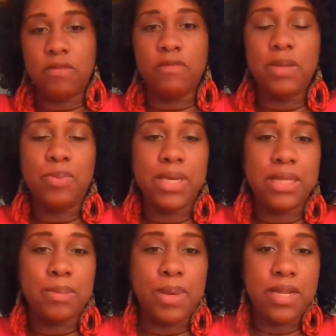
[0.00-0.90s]

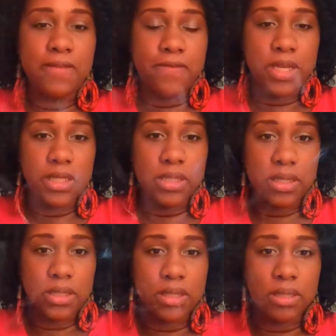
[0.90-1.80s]
reaping the
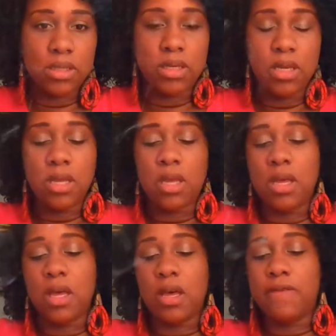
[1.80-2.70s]
benefits
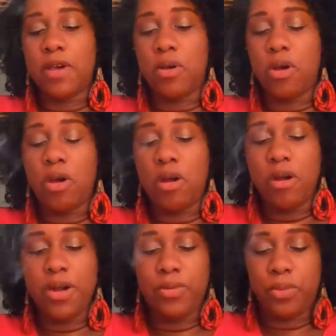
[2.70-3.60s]
of our
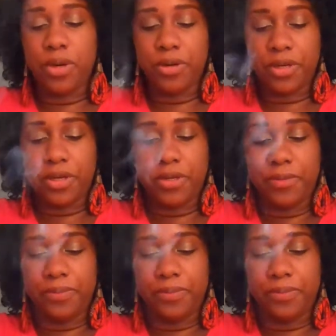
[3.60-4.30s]
hard work.